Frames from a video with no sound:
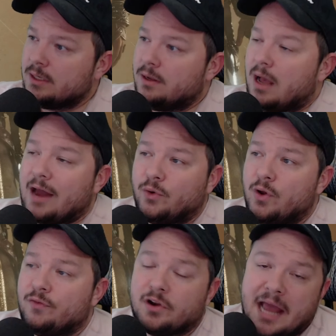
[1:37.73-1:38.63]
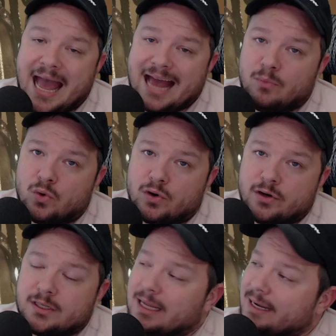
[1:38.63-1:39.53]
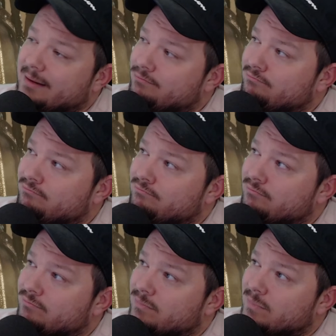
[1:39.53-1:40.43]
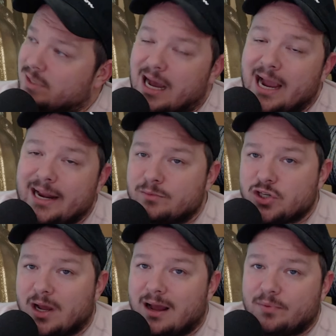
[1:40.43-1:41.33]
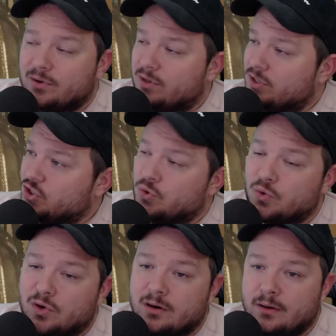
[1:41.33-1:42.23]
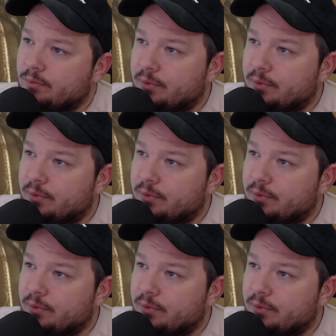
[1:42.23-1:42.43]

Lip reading: I don't know if they're going to add more into, like, the item shop or the store,